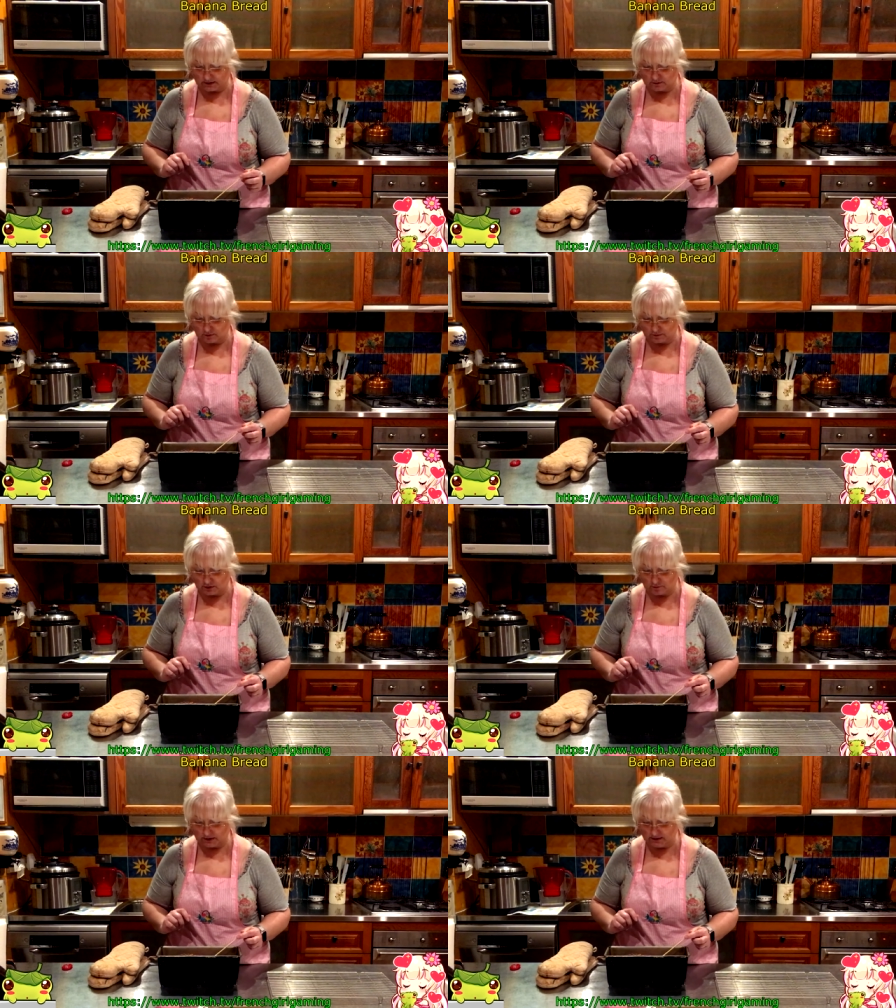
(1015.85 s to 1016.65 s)
make too
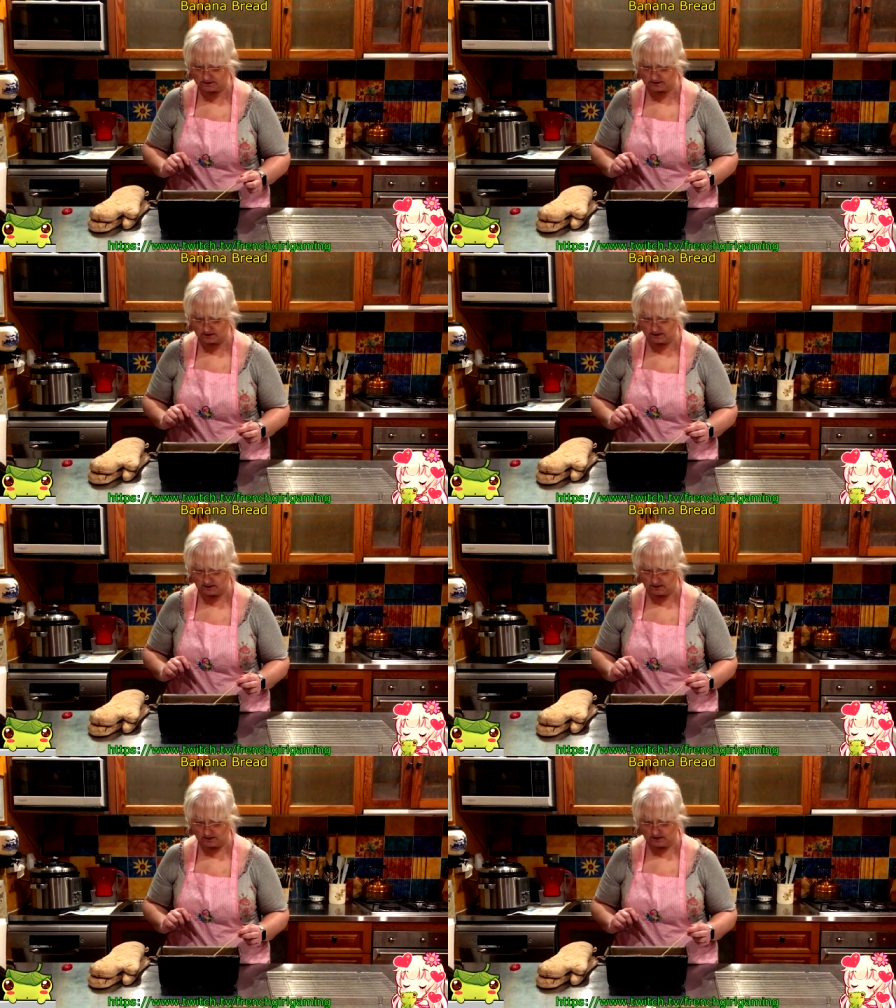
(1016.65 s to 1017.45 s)
much mess.
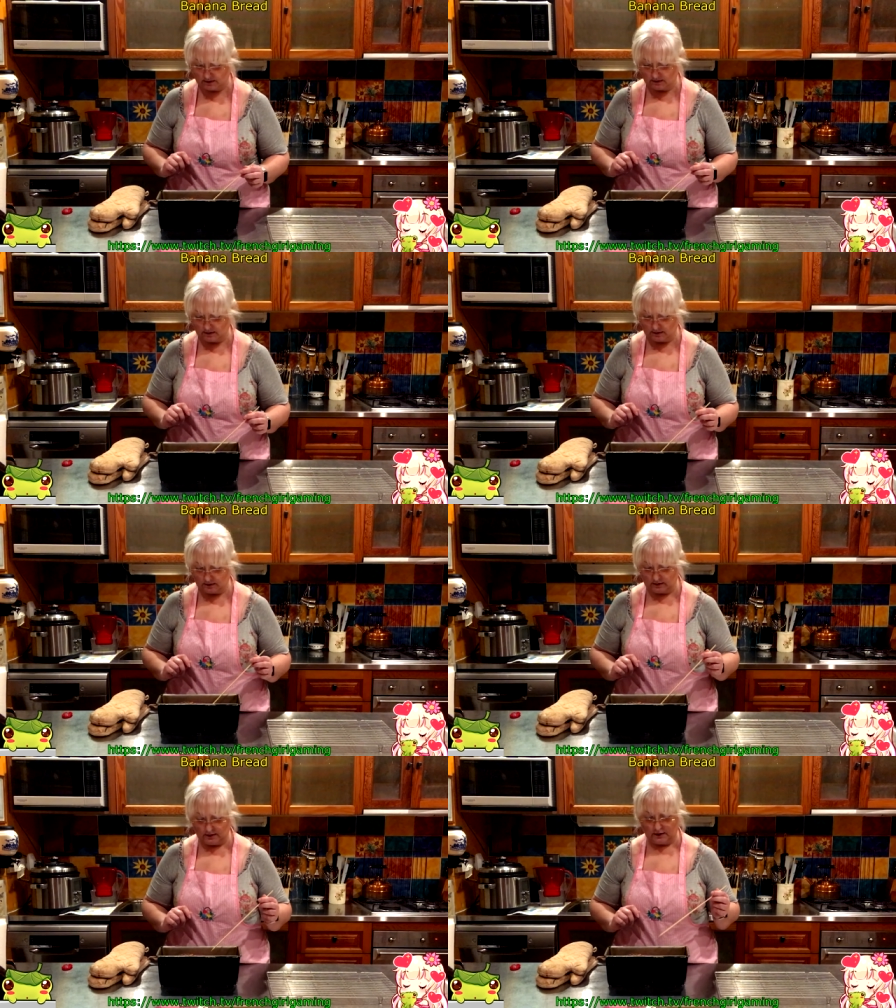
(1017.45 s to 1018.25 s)

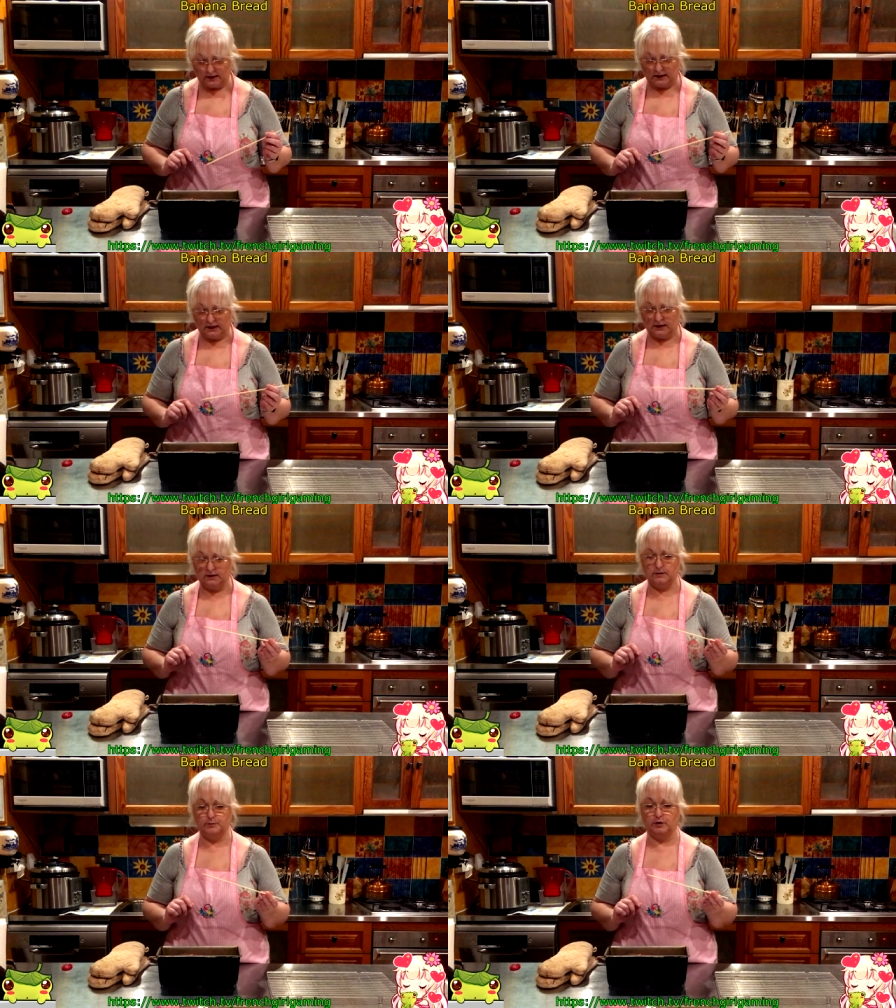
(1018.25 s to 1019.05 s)

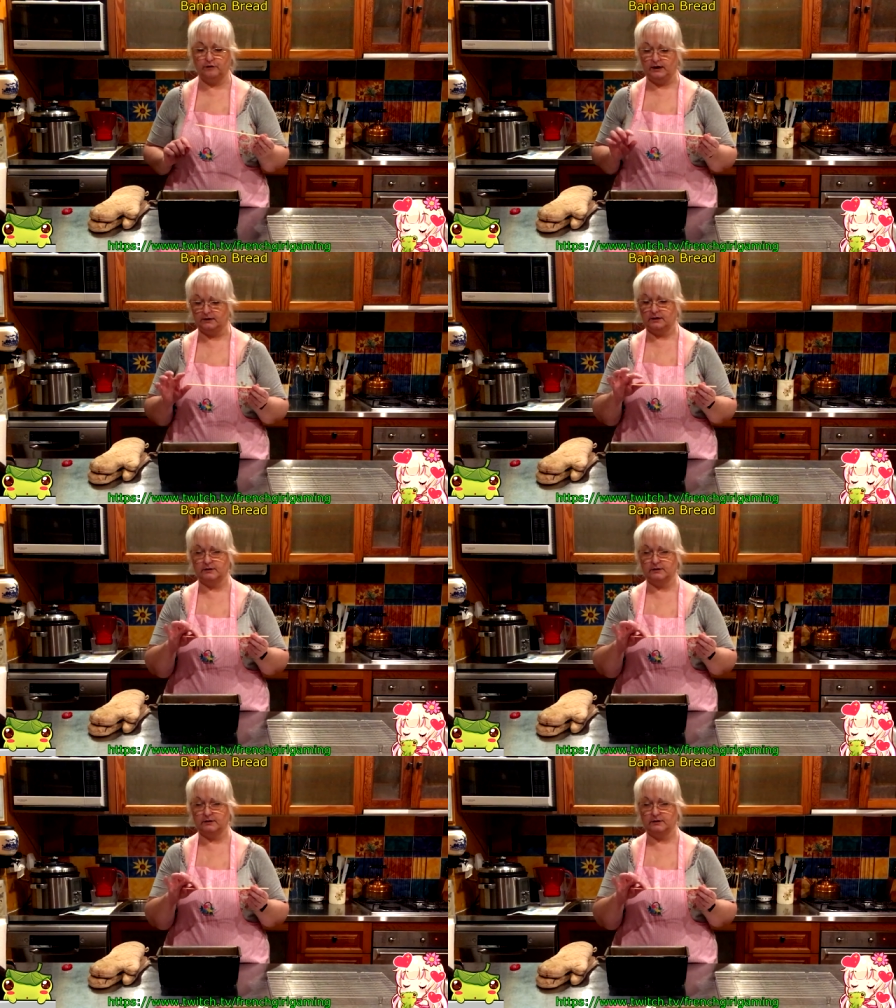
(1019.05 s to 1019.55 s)
And perfect.